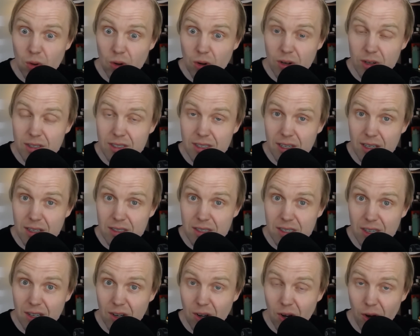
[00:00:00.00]
word
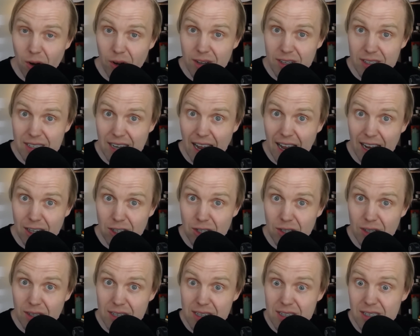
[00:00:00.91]
since the card is
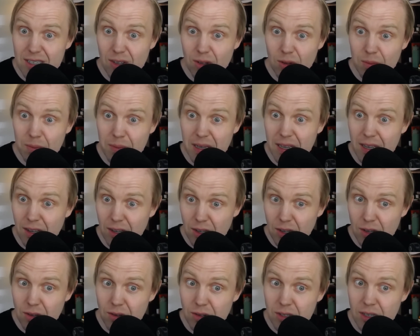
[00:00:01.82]
actually still being
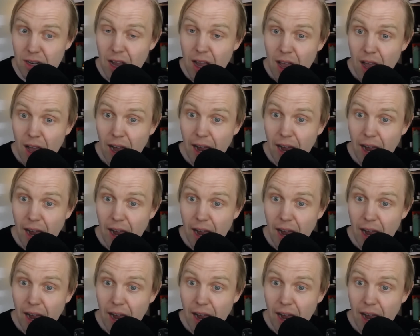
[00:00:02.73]
used.